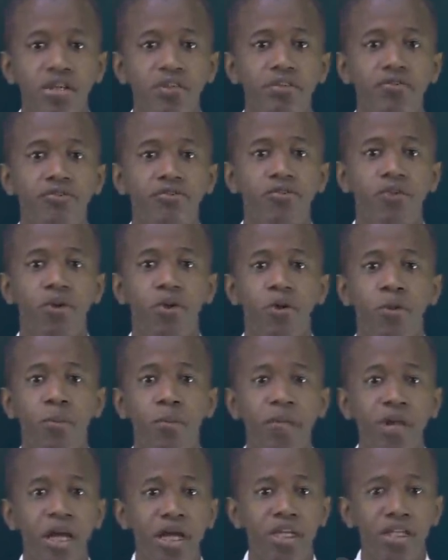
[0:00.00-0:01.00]
for
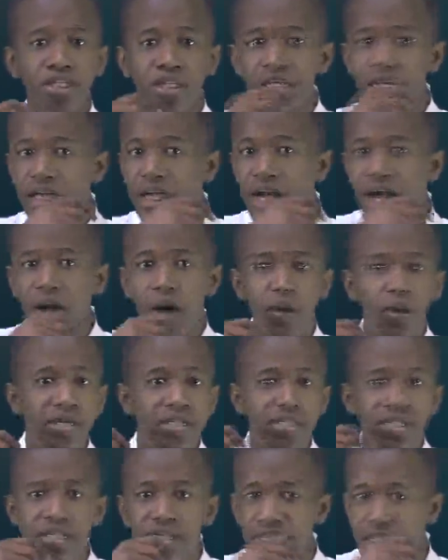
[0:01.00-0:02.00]
brushing our
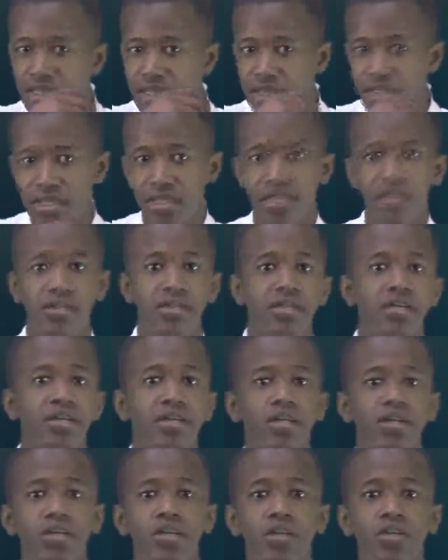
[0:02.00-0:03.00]
teeth.
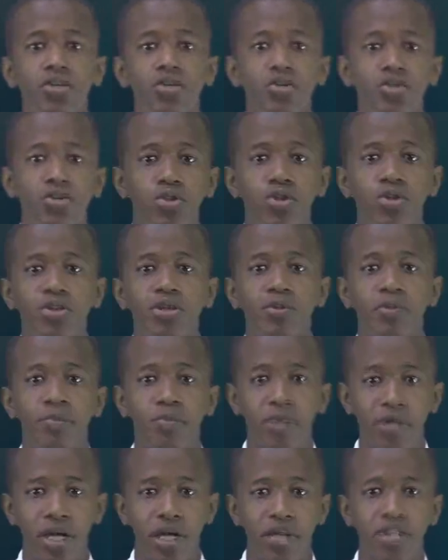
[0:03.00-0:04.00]

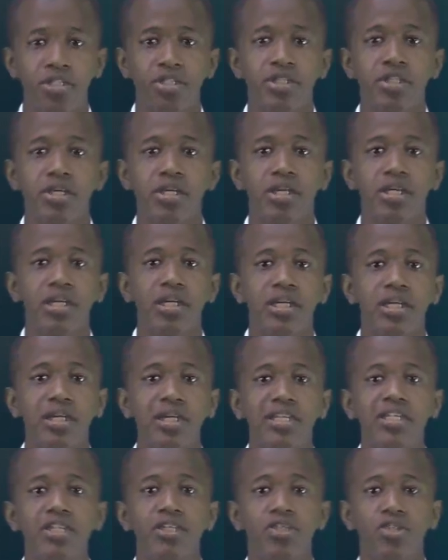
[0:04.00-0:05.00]
Toothbrush,
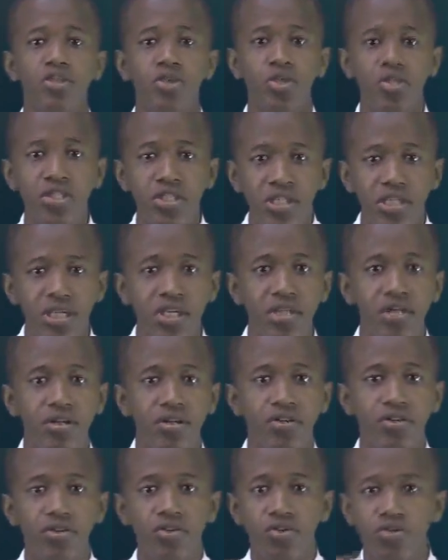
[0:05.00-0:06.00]
it is used
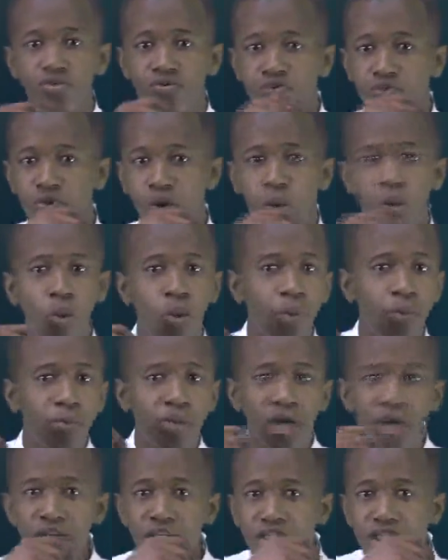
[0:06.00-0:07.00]
for
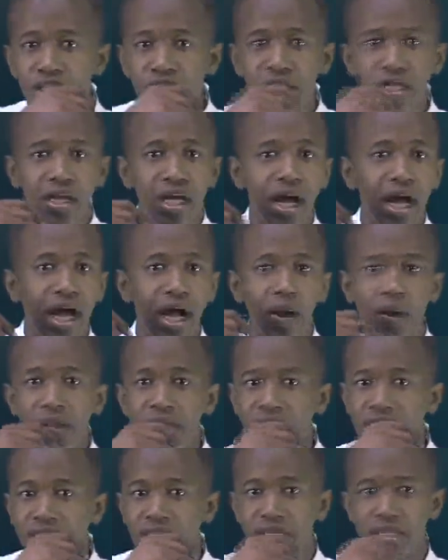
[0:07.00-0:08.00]
brushing our
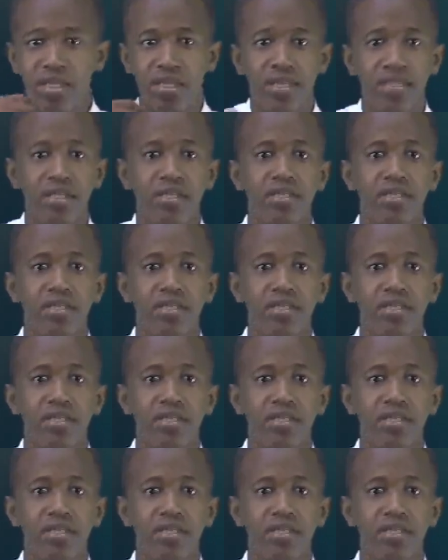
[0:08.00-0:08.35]
teeth.